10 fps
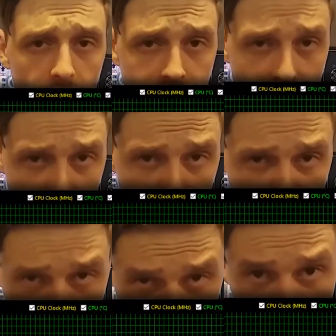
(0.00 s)
extreme
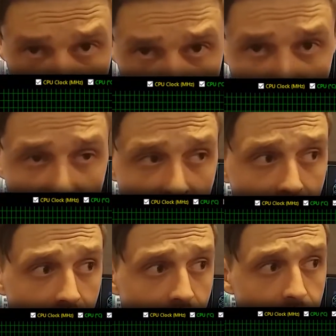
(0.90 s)
stress test
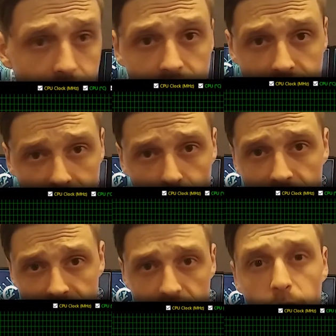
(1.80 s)
to see
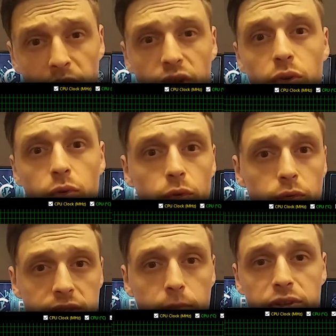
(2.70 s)
what the
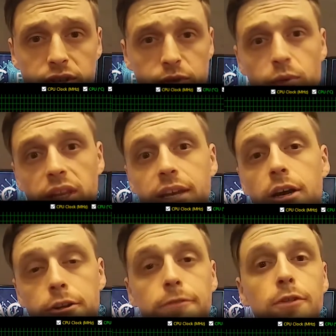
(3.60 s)
CPU temperatures were like
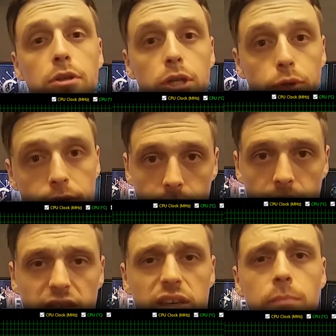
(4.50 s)
under full load.
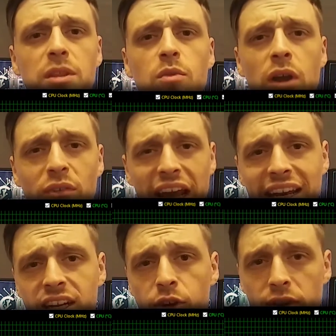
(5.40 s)
This kept at around
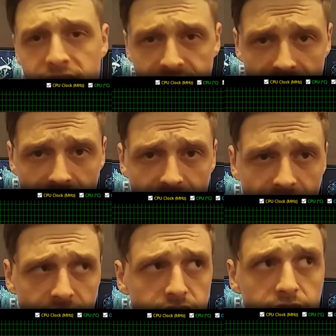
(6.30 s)
80 degrees C,
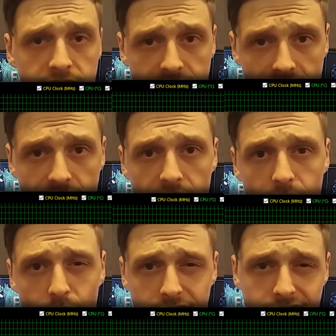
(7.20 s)
and as you can see,
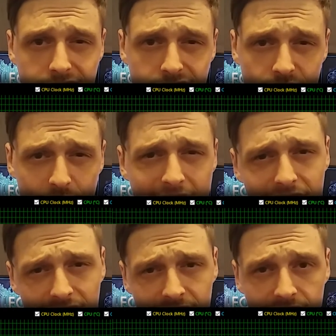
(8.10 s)
it was
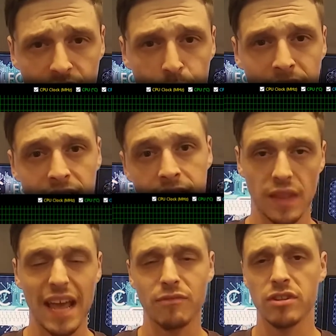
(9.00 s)
throttling intermittently.
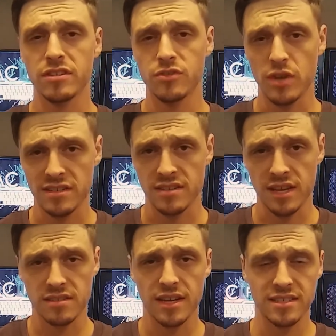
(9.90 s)
After the stress
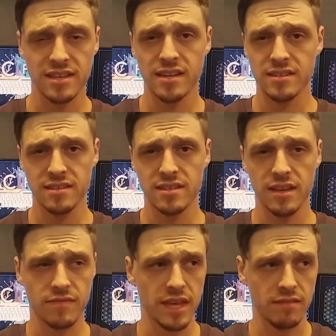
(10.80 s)
test, I decided to
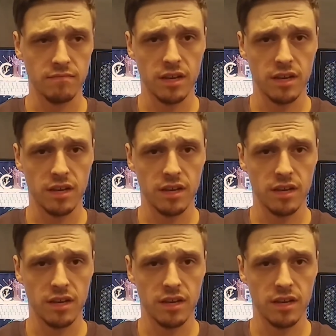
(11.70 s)
see if that